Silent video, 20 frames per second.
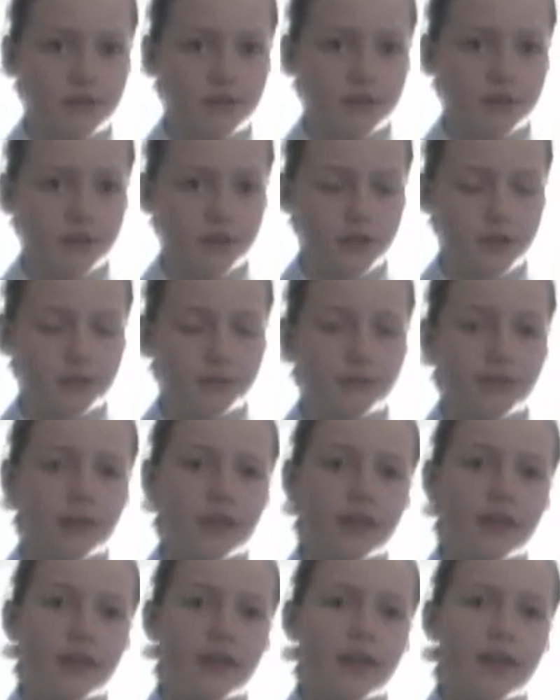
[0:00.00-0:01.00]
to,
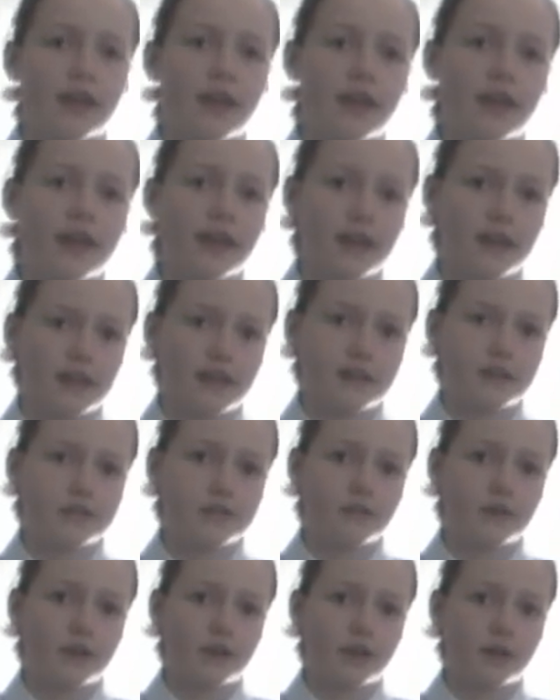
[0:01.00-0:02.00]

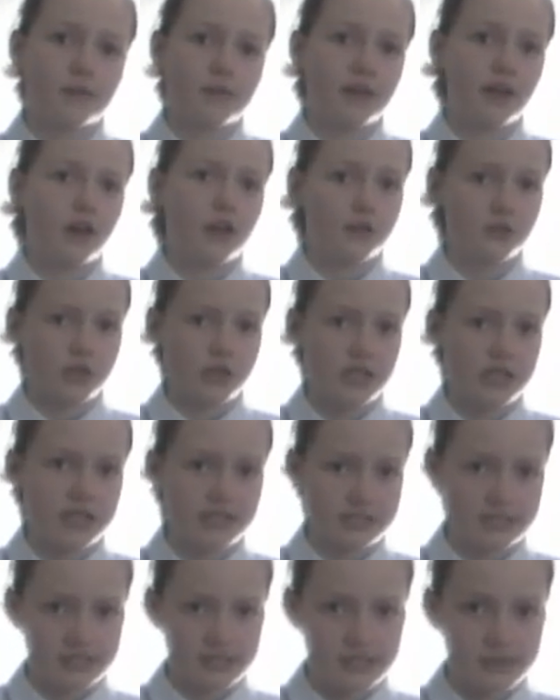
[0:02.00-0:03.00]
and where it could be altered
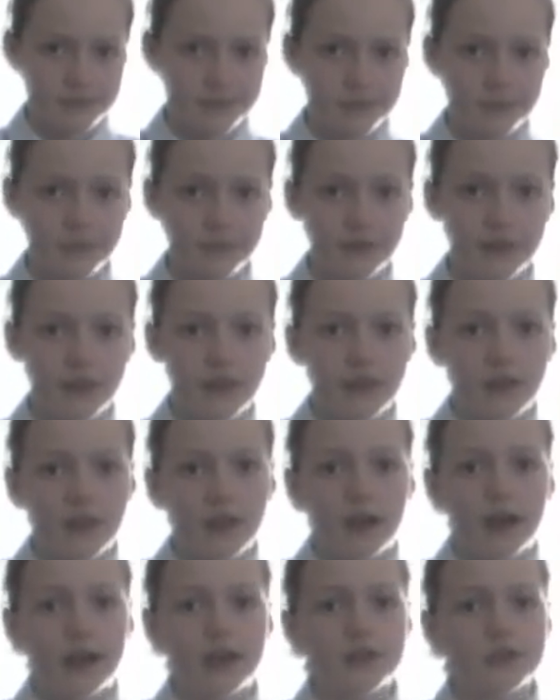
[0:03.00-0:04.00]
easily.
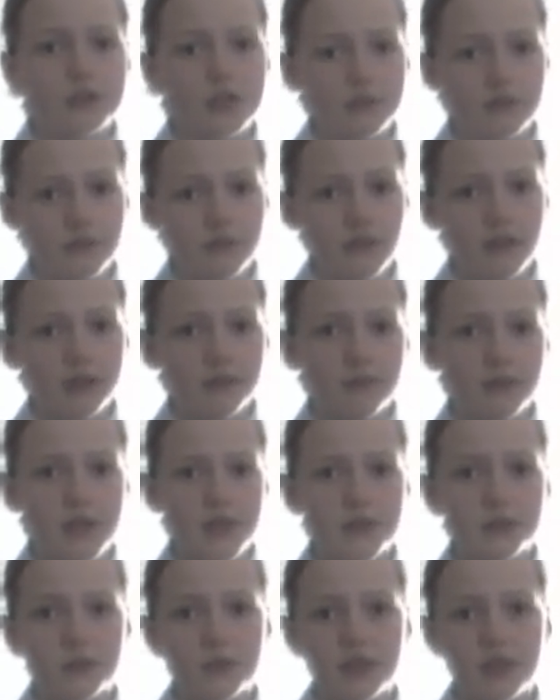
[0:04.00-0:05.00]
I also have to find a place where the